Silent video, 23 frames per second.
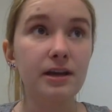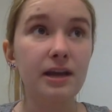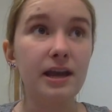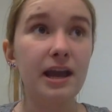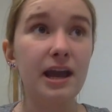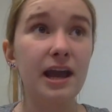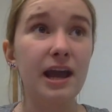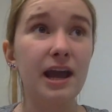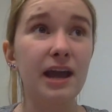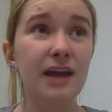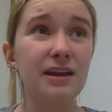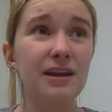
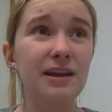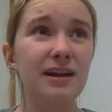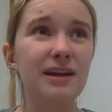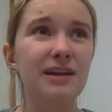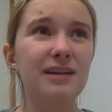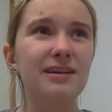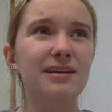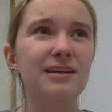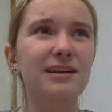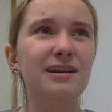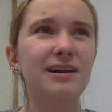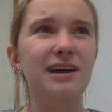And
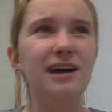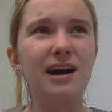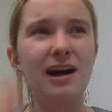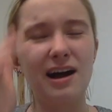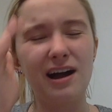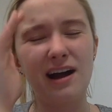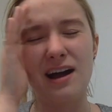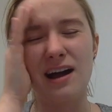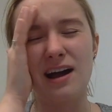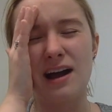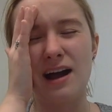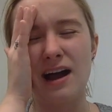
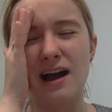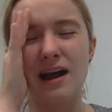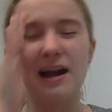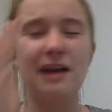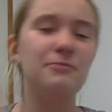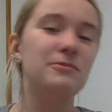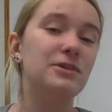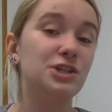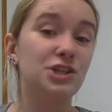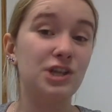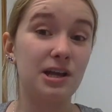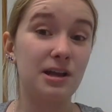I
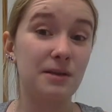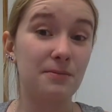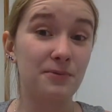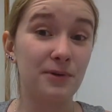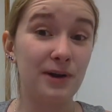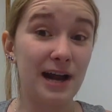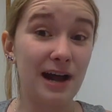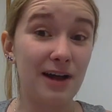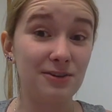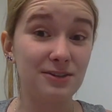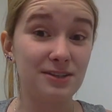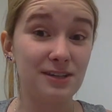wish I could
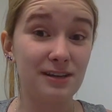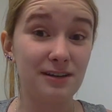pronounce